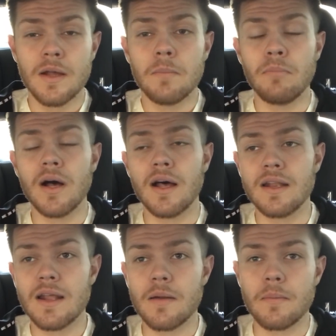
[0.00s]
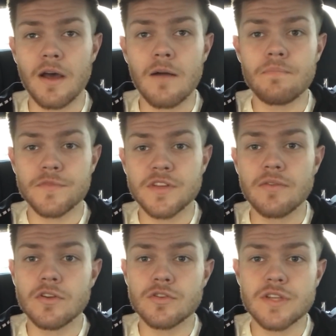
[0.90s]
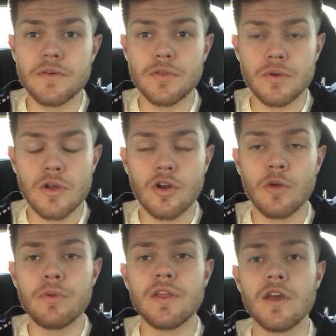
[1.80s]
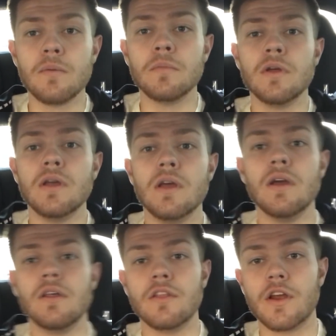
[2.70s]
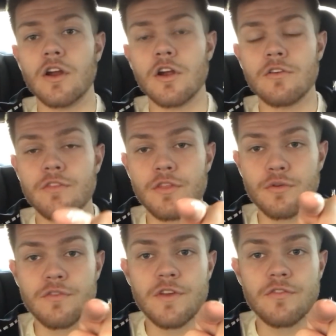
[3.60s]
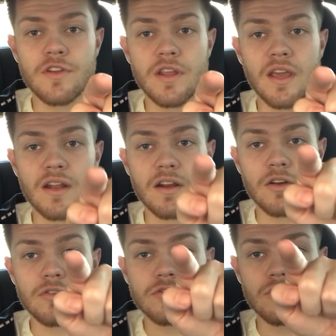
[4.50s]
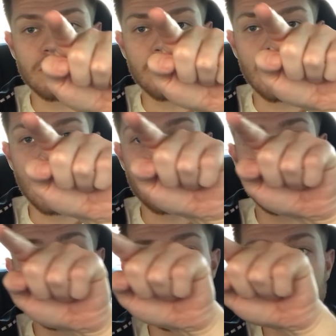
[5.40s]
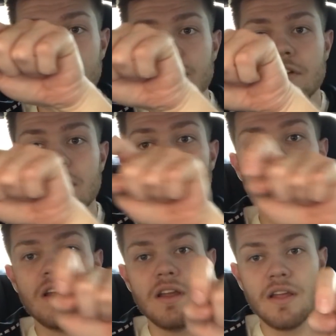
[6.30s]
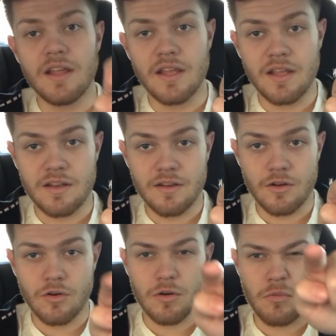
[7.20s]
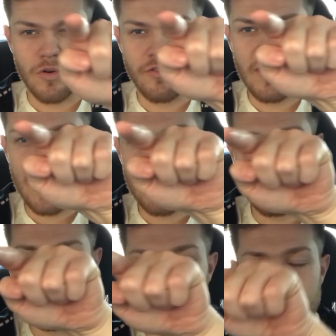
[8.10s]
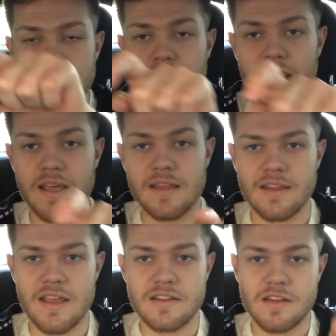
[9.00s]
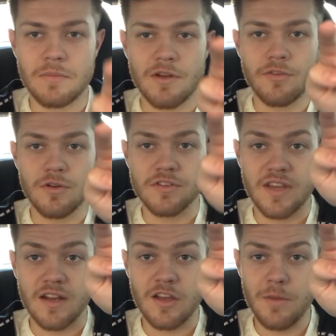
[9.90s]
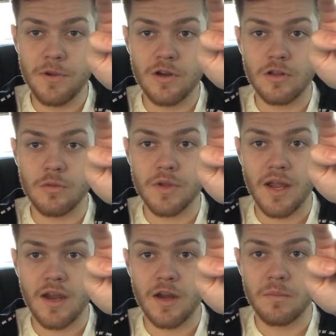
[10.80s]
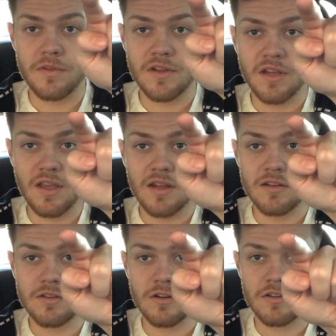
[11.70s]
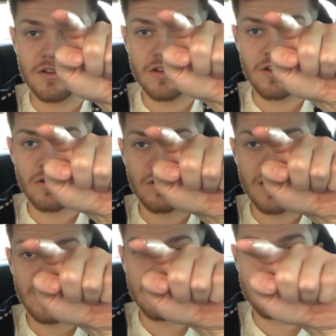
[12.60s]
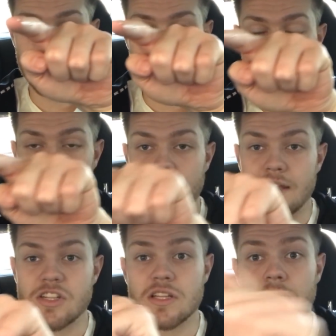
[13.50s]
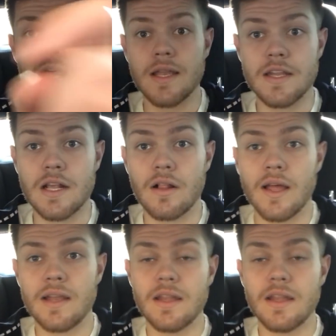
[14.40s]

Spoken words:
But at about 7,300 RPM, the curve, the 350 kind of goes sort of more like this, or more flat at least, and the 18 manifold is kind of up here a little bit higher, but then it kind of starts to go like a slight decline